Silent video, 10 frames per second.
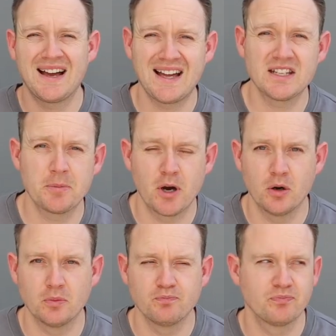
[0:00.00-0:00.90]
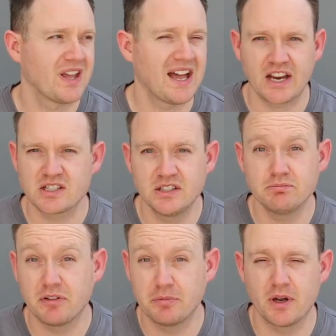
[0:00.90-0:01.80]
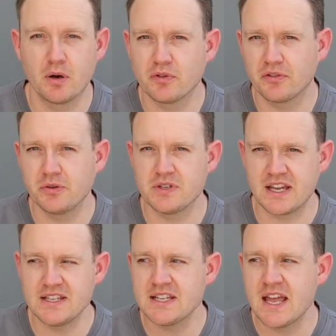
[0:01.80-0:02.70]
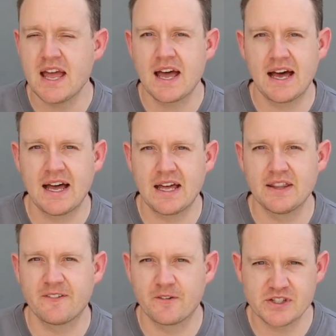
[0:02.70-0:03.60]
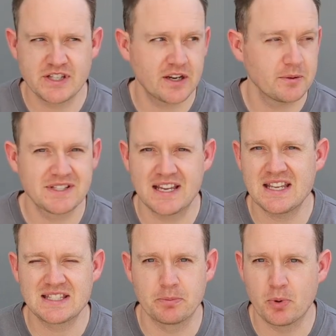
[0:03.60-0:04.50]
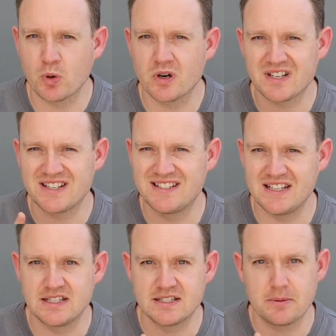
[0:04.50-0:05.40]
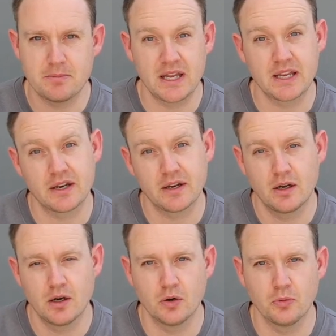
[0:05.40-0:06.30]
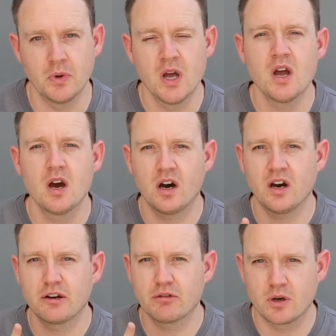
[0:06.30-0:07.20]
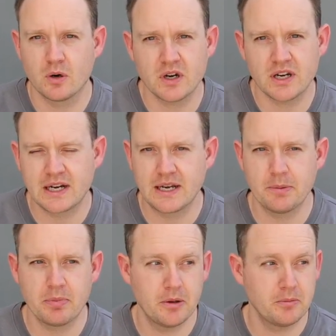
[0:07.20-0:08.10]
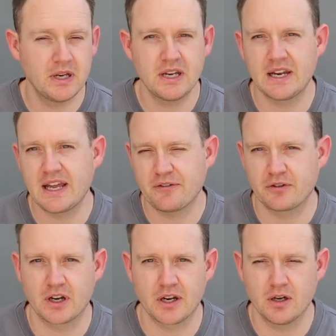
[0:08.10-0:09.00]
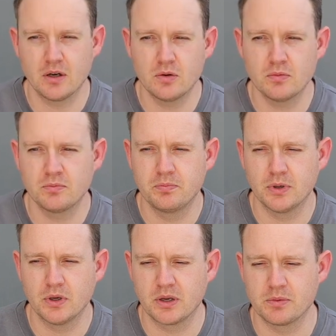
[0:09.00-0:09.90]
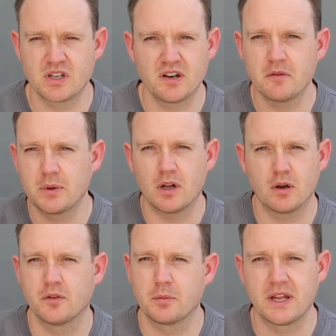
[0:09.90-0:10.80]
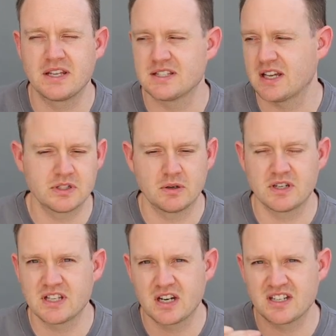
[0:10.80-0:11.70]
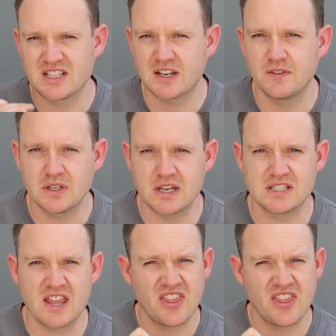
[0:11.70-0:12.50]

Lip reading: And I'm home. Actually, I've been home for a few days, and the first thing I will say is the board didn't make it home. I recorded a clip immediately after I got home, but it was kind of a bit all over the place, so I decided I'd take a few days,